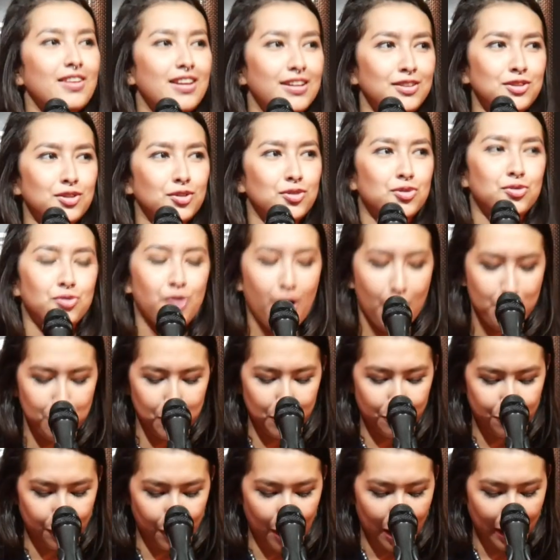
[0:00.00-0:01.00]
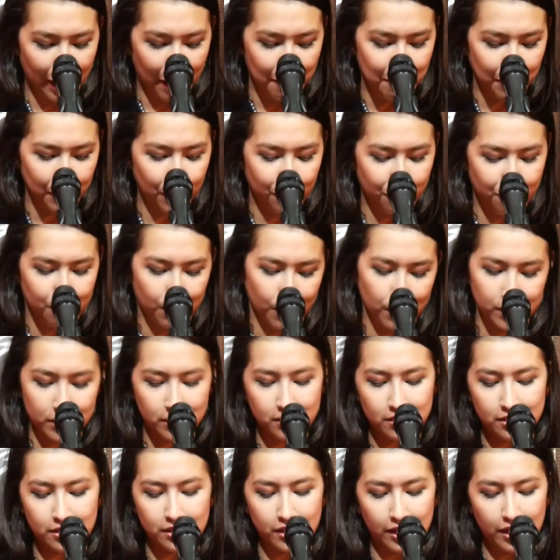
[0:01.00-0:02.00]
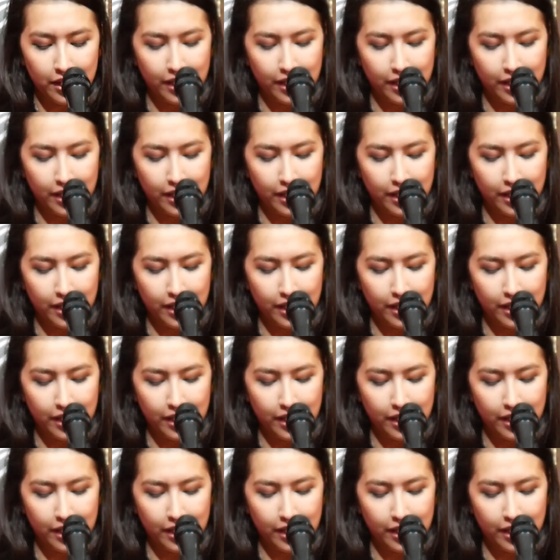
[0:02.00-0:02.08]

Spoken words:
just travel for a couple of months.